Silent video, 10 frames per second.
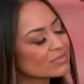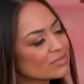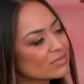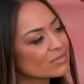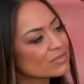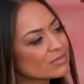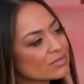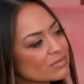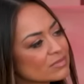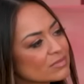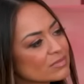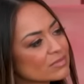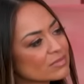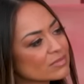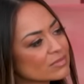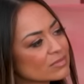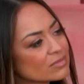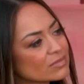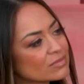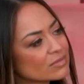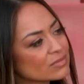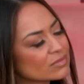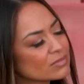[no speech]